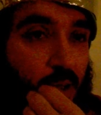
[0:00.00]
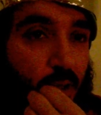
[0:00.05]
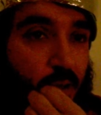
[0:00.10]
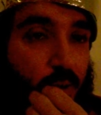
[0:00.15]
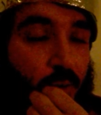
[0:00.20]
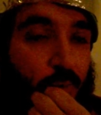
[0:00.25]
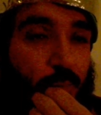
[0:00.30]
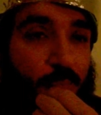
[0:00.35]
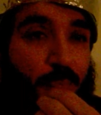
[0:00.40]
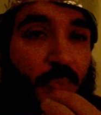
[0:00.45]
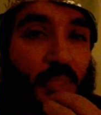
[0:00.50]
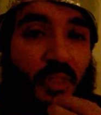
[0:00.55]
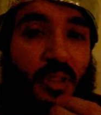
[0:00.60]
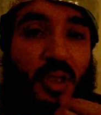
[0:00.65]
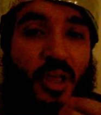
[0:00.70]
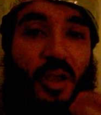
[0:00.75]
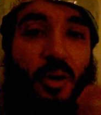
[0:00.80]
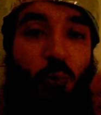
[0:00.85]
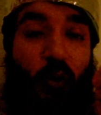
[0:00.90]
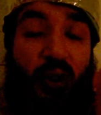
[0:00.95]
um,
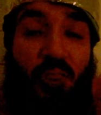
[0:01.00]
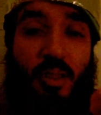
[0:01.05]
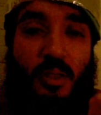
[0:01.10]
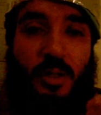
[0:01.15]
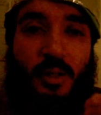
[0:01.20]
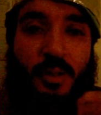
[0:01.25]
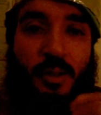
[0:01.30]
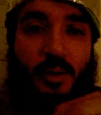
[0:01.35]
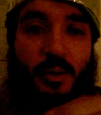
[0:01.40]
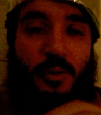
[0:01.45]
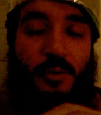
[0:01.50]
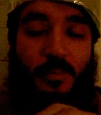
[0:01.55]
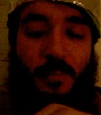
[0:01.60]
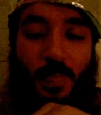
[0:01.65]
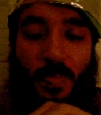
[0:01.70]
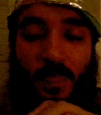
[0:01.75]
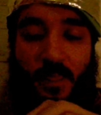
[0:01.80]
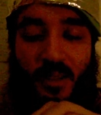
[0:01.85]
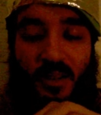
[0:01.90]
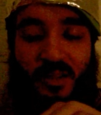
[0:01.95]
within the
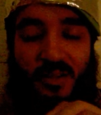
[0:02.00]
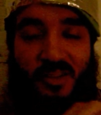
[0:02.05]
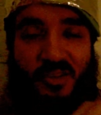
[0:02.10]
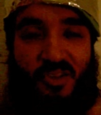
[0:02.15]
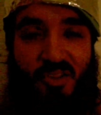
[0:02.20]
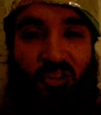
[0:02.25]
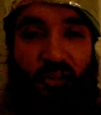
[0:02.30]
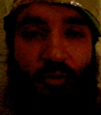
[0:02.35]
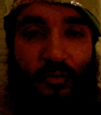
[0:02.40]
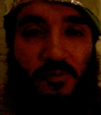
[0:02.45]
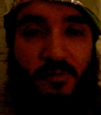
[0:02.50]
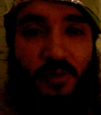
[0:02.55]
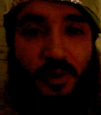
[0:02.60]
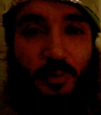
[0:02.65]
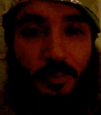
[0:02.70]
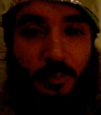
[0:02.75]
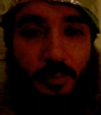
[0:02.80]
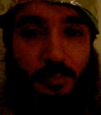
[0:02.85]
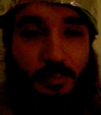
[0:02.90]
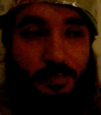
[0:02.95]
the steel
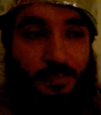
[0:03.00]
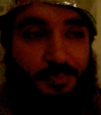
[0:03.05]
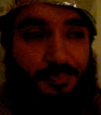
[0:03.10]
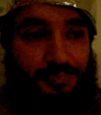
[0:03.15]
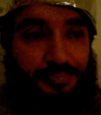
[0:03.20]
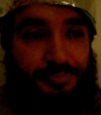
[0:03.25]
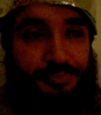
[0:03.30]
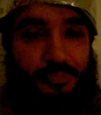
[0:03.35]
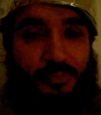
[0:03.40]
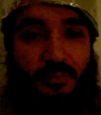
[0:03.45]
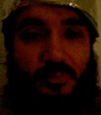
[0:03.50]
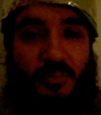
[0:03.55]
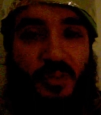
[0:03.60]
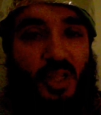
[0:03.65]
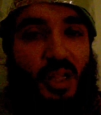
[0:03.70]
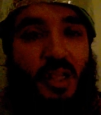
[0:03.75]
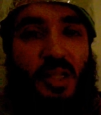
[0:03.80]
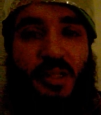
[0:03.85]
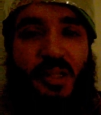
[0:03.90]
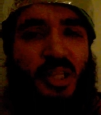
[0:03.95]
frame,
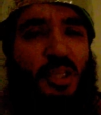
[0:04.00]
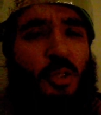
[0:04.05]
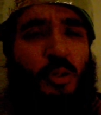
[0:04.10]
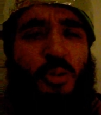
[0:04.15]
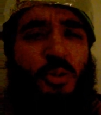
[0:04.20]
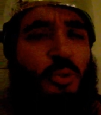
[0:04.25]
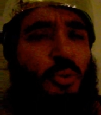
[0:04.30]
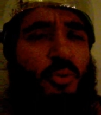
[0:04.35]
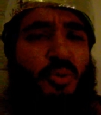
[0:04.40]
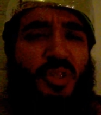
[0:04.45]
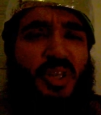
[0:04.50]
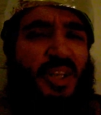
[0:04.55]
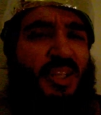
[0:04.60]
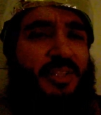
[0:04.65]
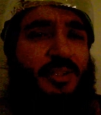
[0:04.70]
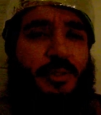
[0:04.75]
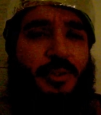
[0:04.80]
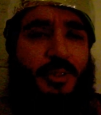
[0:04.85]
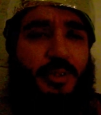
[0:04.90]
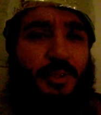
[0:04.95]
they could use
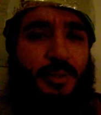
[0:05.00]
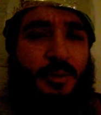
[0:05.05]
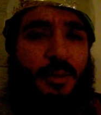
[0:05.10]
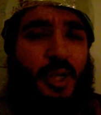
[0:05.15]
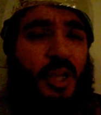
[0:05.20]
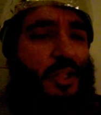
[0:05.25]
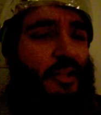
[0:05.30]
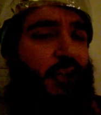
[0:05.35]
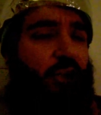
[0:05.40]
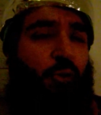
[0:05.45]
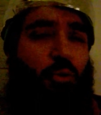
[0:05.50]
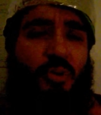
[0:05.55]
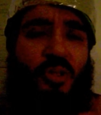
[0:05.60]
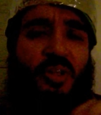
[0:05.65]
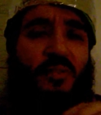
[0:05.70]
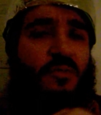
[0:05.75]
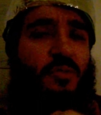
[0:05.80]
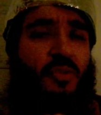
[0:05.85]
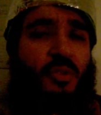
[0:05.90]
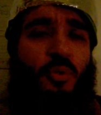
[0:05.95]
anything. They could
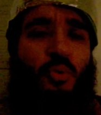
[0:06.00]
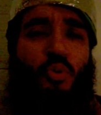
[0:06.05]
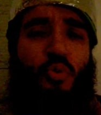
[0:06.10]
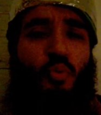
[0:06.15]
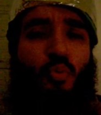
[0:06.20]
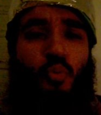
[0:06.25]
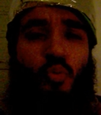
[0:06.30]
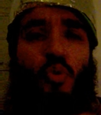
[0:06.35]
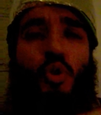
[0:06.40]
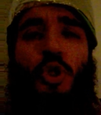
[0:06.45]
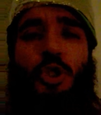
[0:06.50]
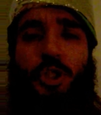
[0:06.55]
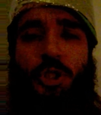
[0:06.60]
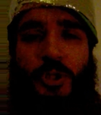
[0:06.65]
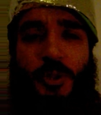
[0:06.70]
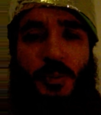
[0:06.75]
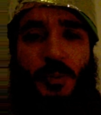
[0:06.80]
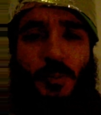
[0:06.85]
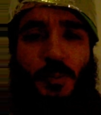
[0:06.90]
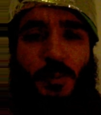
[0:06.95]
even use wood
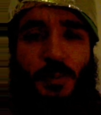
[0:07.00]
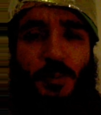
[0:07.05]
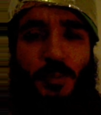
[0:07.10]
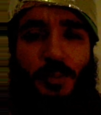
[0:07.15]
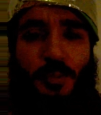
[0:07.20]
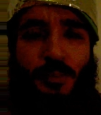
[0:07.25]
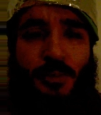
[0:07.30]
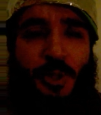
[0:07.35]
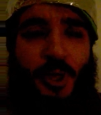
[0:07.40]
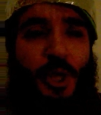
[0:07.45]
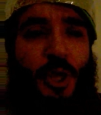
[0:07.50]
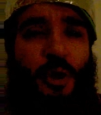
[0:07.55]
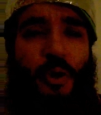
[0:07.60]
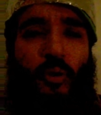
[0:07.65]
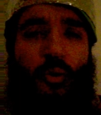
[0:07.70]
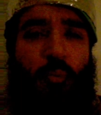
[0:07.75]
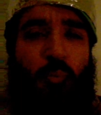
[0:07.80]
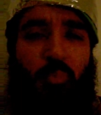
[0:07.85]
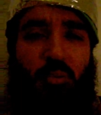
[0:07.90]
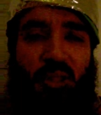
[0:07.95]

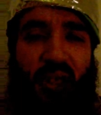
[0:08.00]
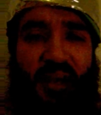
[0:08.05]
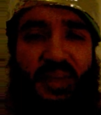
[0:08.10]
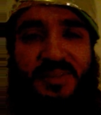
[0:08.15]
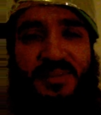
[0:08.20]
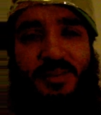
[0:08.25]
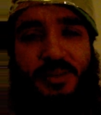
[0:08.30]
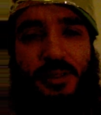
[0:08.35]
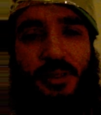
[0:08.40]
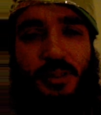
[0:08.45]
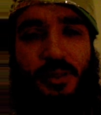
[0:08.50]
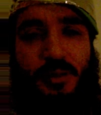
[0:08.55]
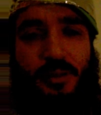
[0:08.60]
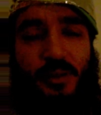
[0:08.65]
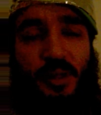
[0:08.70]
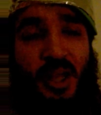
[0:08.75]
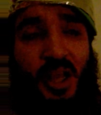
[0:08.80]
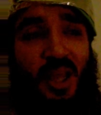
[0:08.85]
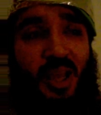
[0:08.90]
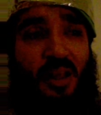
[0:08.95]
or plastic.
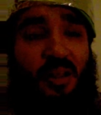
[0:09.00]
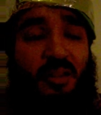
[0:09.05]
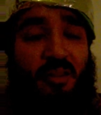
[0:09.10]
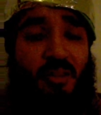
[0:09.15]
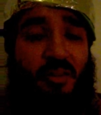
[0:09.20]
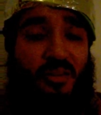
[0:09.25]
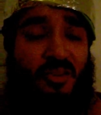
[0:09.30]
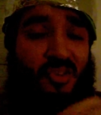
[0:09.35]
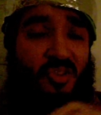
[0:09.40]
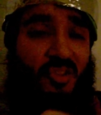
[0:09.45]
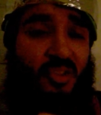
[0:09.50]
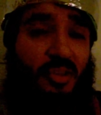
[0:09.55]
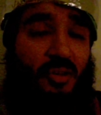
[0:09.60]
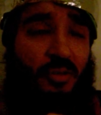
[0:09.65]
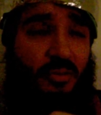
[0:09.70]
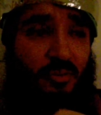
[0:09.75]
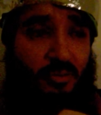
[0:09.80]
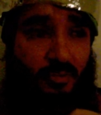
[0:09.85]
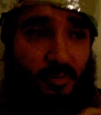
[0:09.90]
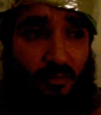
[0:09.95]
The
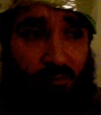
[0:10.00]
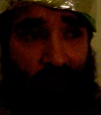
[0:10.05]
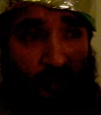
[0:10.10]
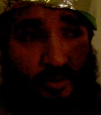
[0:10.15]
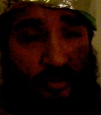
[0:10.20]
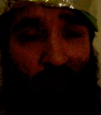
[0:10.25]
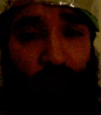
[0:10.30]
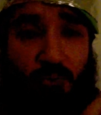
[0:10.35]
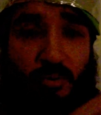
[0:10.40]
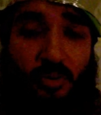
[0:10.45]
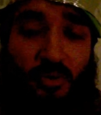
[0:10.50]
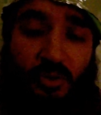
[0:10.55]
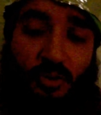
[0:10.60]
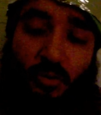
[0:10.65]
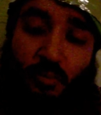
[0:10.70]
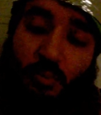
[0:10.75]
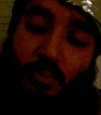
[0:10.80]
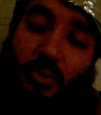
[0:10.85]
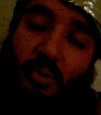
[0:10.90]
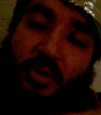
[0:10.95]
steel, you know,
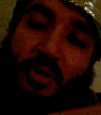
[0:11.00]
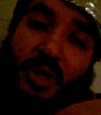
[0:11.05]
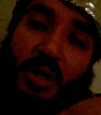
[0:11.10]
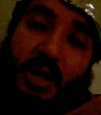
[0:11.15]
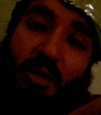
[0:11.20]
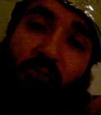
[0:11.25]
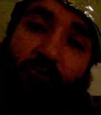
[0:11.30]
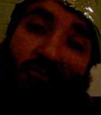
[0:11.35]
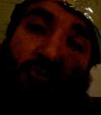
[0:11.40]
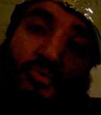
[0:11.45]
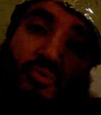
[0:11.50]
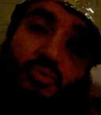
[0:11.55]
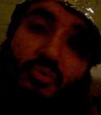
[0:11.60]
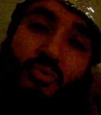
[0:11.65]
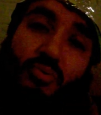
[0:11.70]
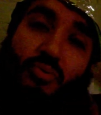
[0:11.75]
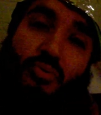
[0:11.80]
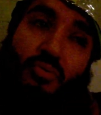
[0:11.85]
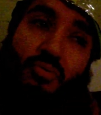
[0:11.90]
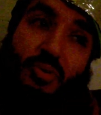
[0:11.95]
you pull it out,
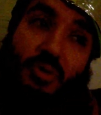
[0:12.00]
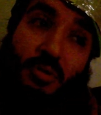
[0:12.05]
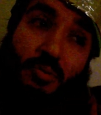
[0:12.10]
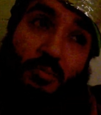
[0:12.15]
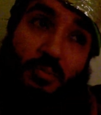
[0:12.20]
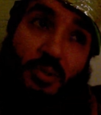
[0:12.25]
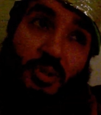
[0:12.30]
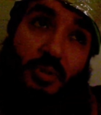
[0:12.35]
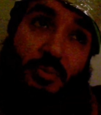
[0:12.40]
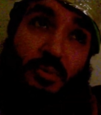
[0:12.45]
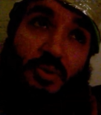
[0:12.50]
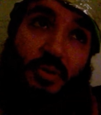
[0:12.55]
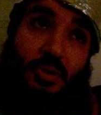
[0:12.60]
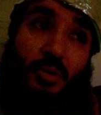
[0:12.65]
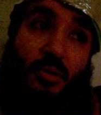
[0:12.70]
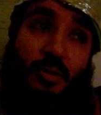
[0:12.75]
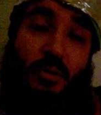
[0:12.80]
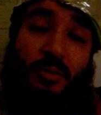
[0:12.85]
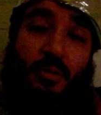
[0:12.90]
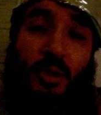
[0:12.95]
comes
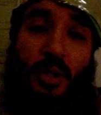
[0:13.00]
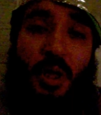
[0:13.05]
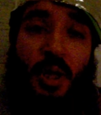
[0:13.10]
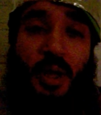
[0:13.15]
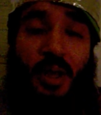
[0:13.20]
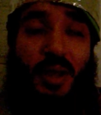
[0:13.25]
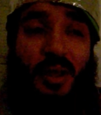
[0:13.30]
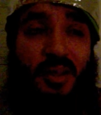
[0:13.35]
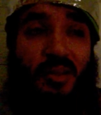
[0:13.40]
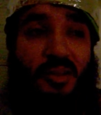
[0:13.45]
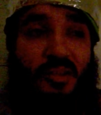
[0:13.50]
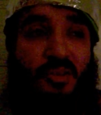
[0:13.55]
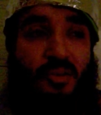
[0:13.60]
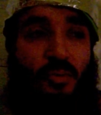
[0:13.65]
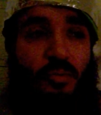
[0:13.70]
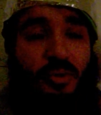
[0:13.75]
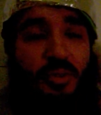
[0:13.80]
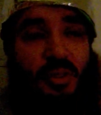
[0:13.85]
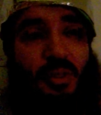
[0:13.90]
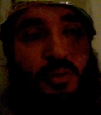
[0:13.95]
tall. It's
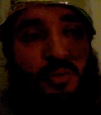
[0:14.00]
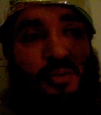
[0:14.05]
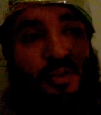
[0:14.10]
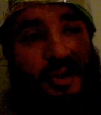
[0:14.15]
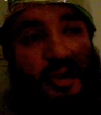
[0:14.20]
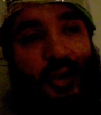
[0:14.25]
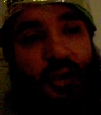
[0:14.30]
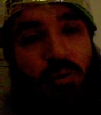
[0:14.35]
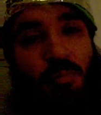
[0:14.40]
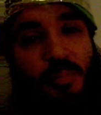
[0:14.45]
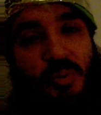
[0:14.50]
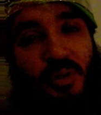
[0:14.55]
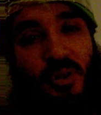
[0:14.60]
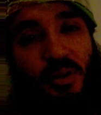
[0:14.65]
only there to keep